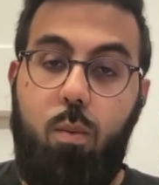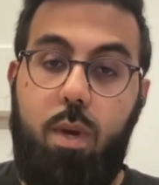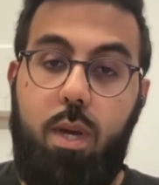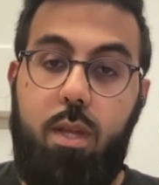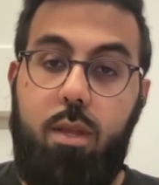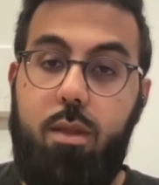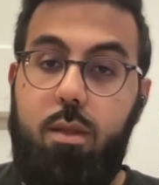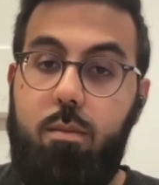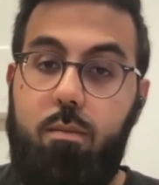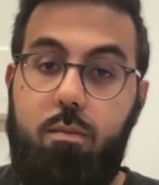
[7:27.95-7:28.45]

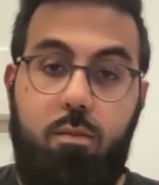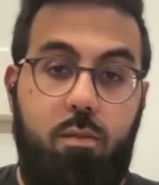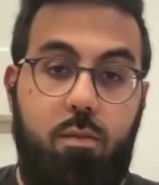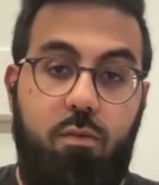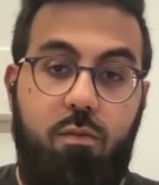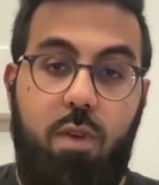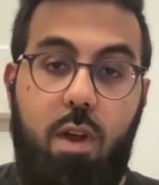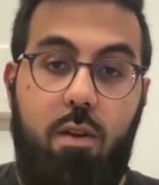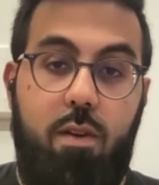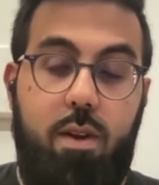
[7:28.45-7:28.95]
with
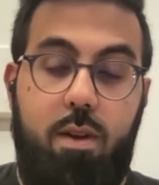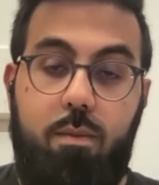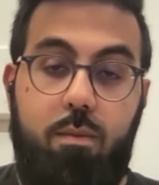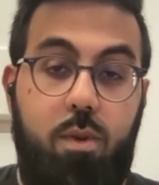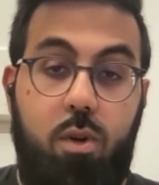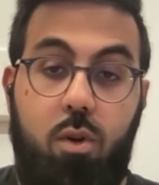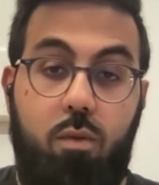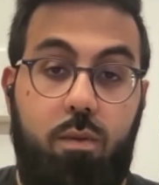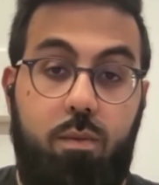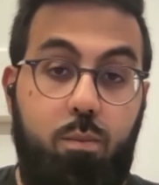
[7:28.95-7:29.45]
very
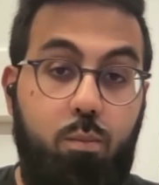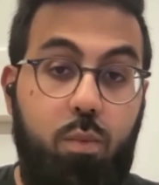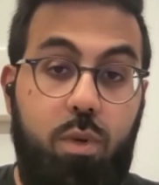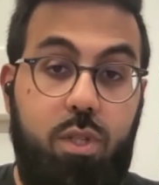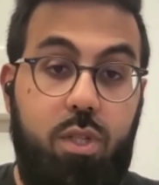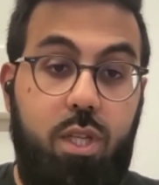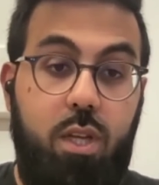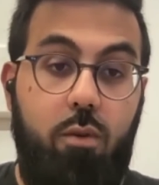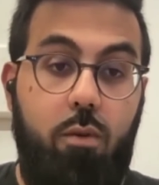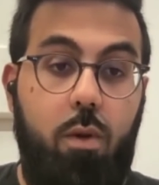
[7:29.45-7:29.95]
you know
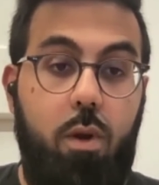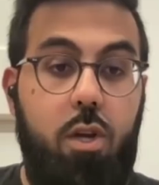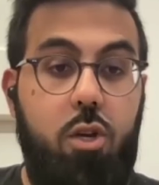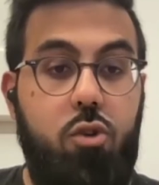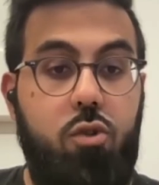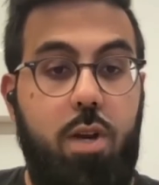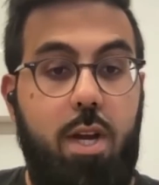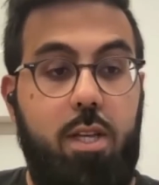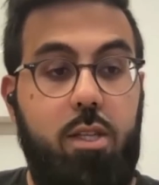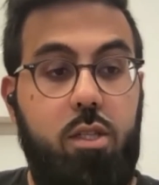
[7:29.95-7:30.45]
with zero
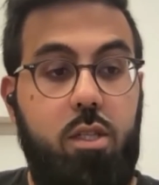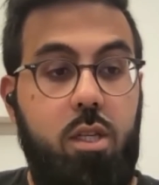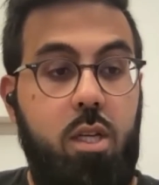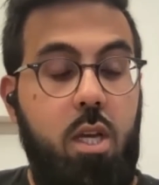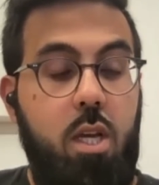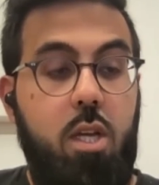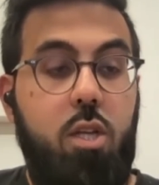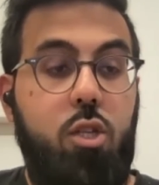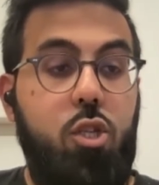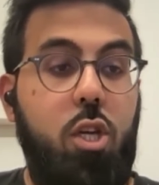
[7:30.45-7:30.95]
interest
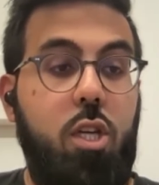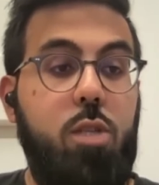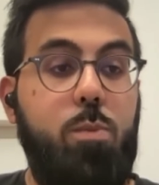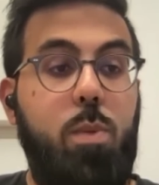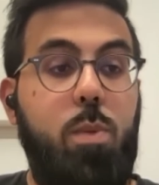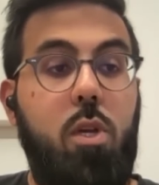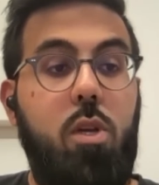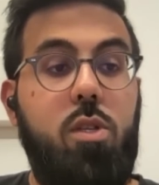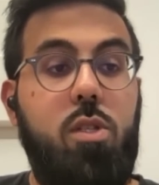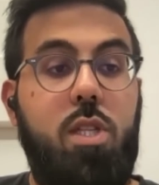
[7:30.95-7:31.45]
just
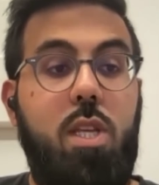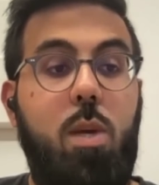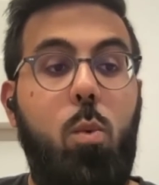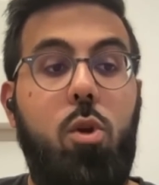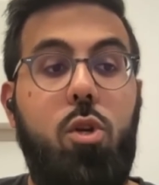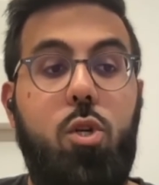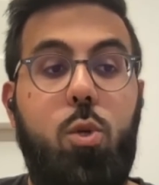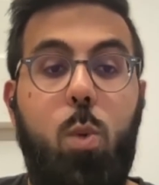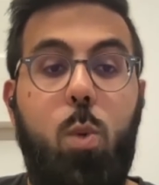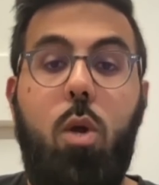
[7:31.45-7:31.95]
because they
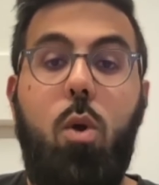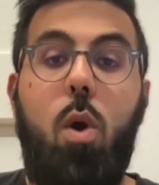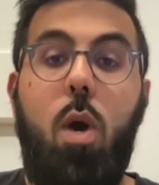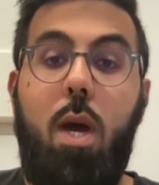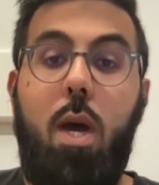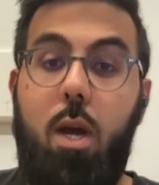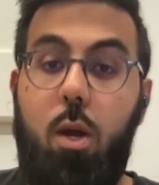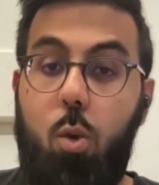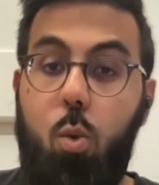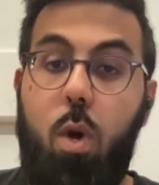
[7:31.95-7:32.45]
want to
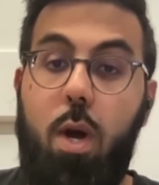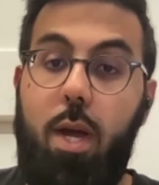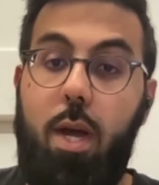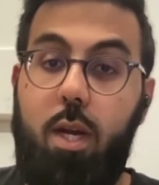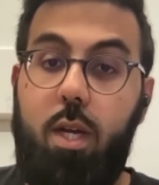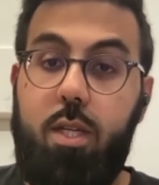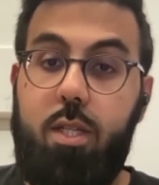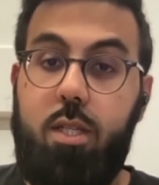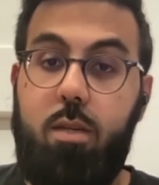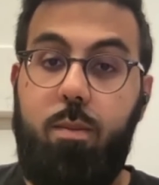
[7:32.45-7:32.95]
acquire, acquire
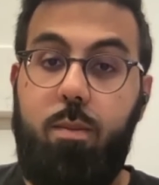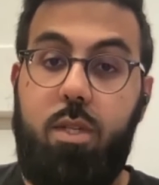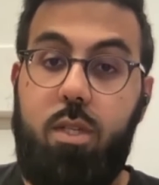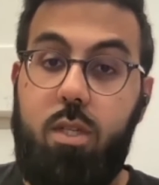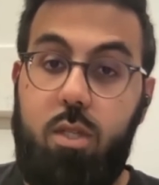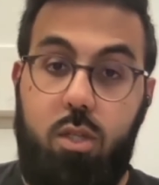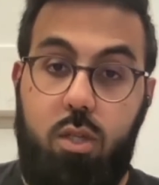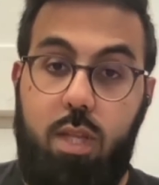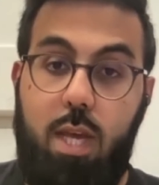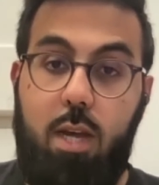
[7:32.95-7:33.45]

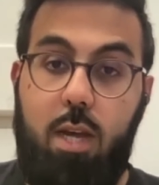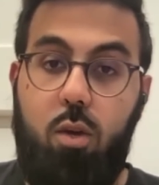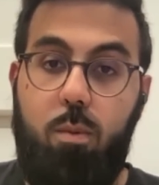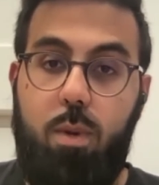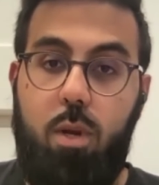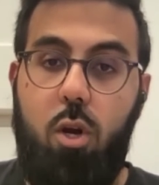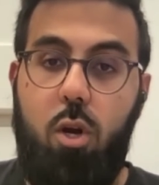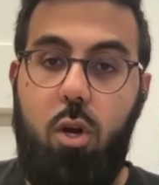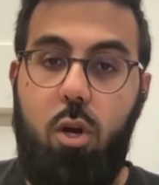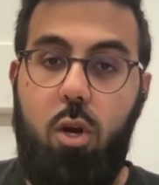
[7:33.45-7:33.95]
customers. So that could
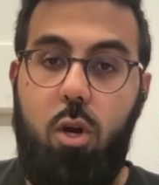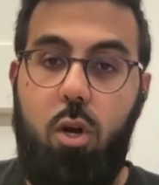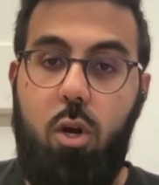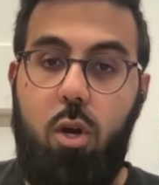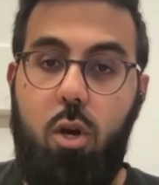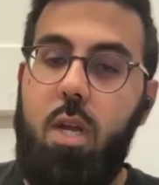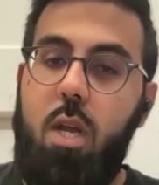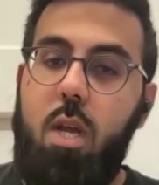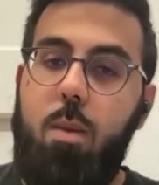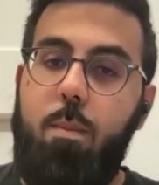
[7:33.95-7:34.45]
be an option.